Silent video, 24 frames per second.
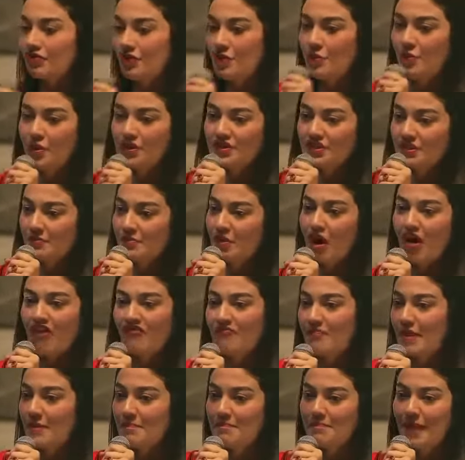3 vertebrae
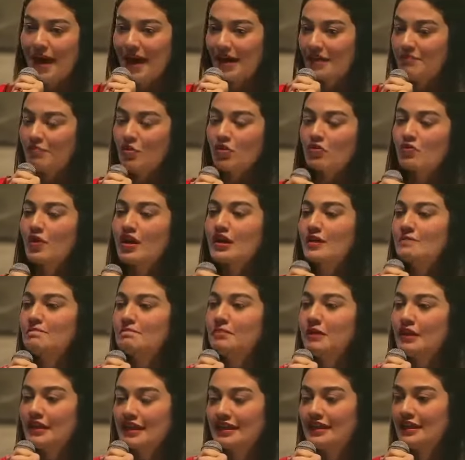of my backbone were
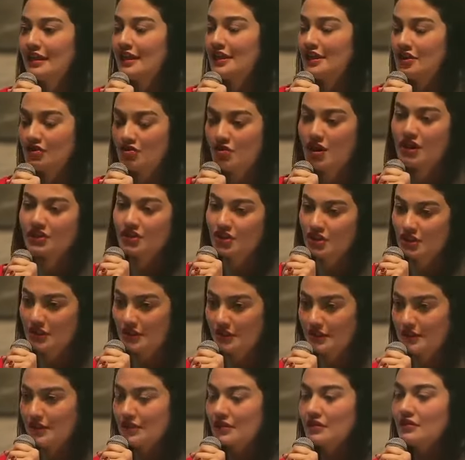completely crushed,
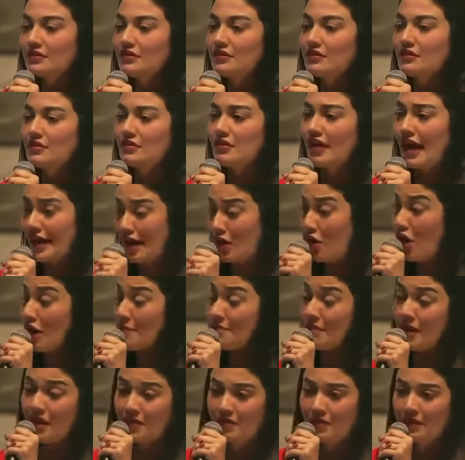and I
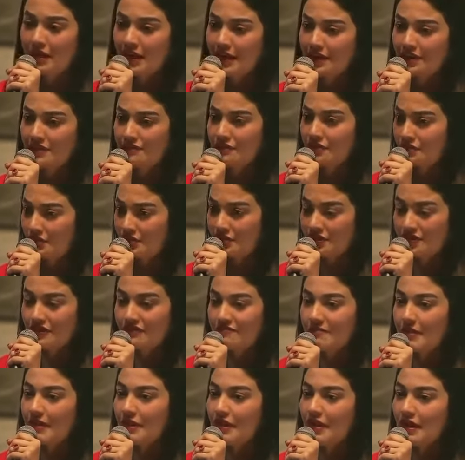got paralyzed for the rest
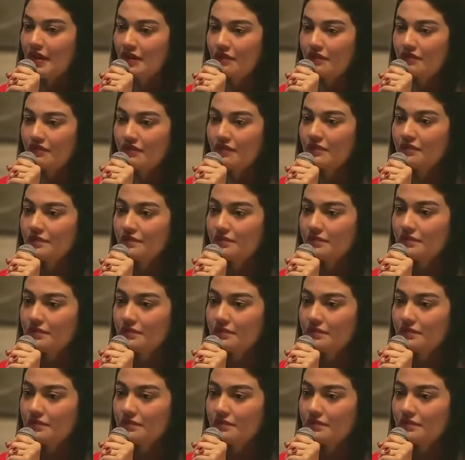of my life.